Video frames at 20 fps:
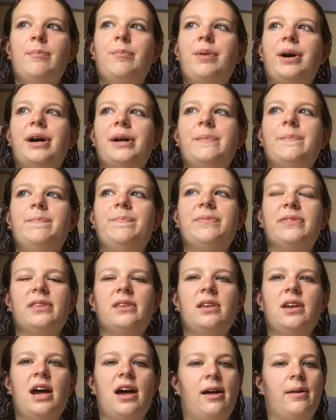But
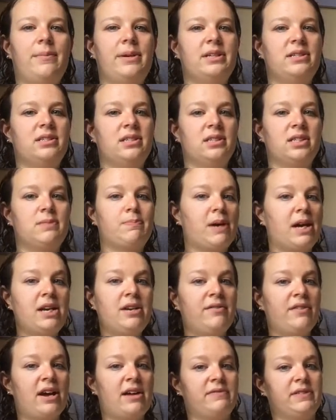Albus, in spite
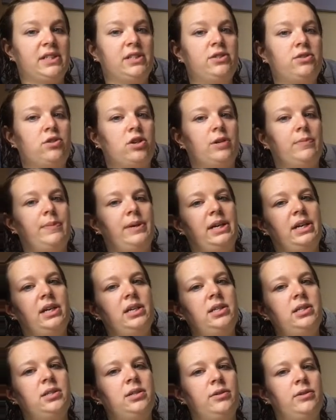of having
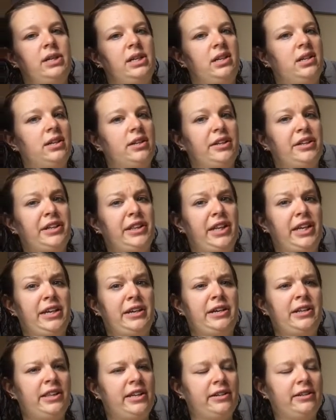Scorpius, who he
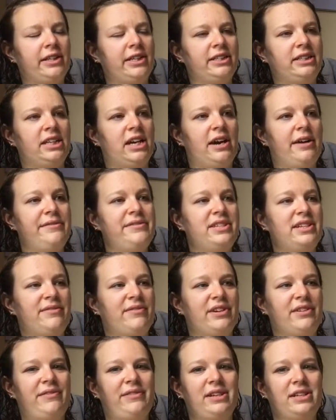clearly loves,
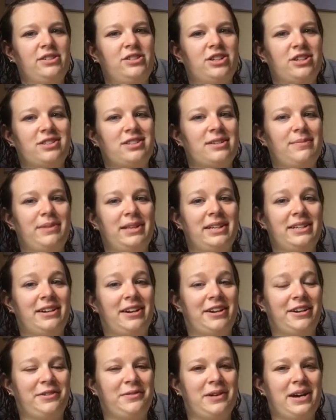even if it is just in a
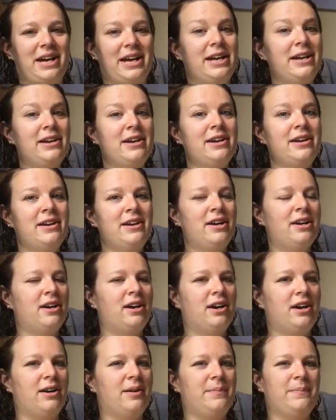platonic way,
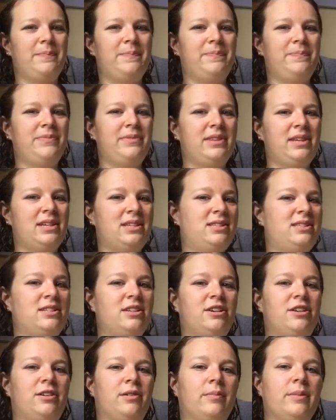is
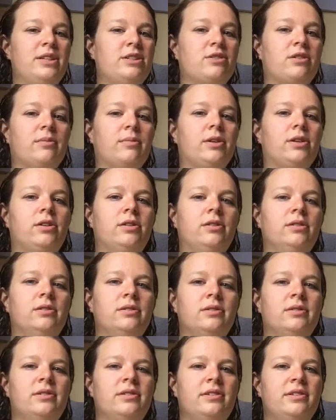still miserable.
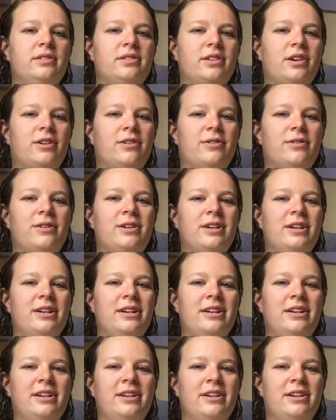So,
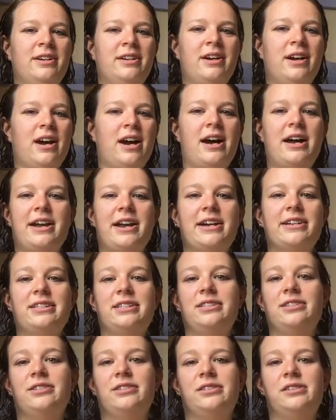and I
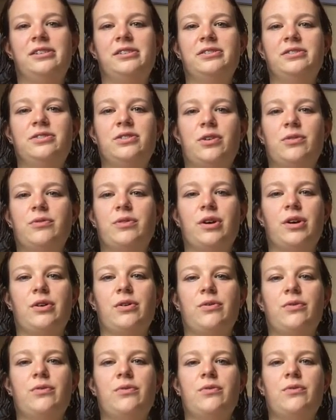still don't
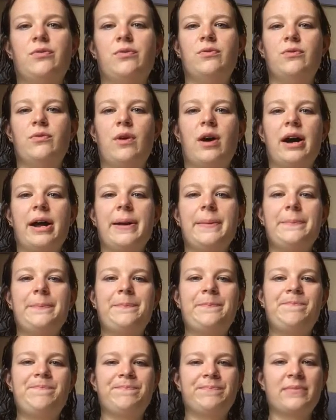know why.
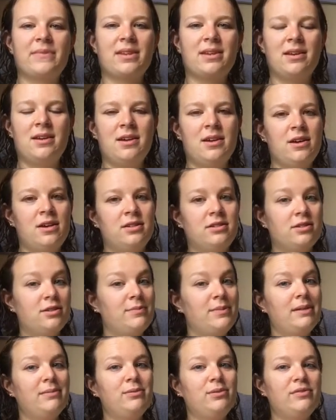So
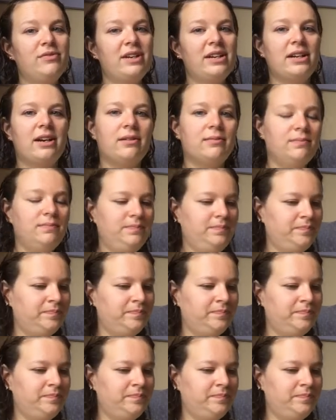maybe we'll find out.